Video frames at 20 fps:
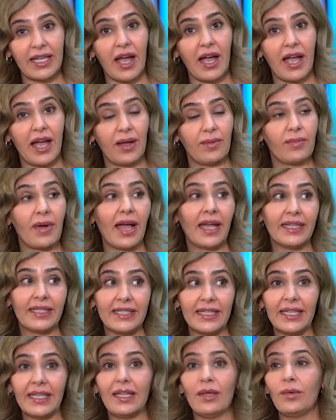
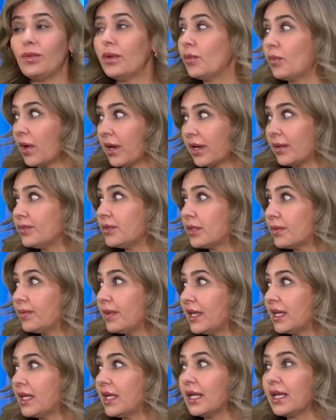ideally we want them to
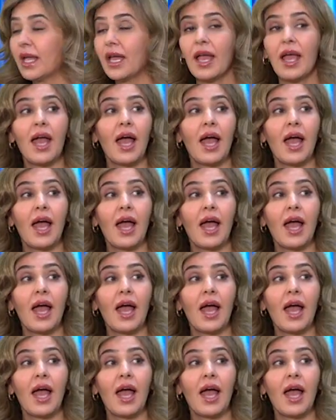be,